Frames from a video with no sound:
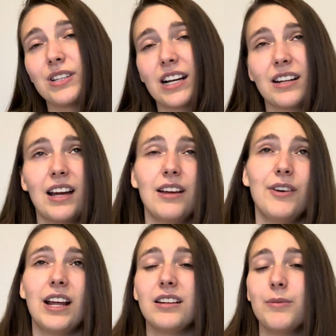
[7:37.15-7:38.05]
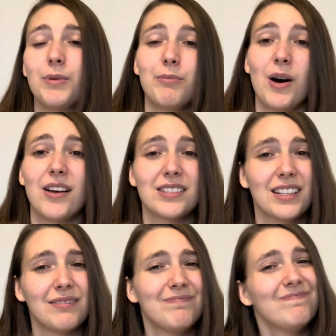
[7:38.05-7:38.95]
I could even end up in
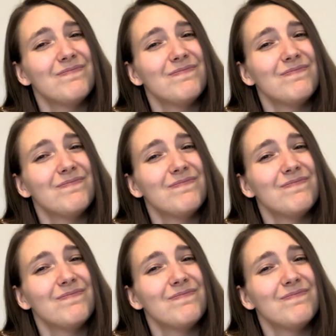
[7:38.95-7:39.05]
Boston.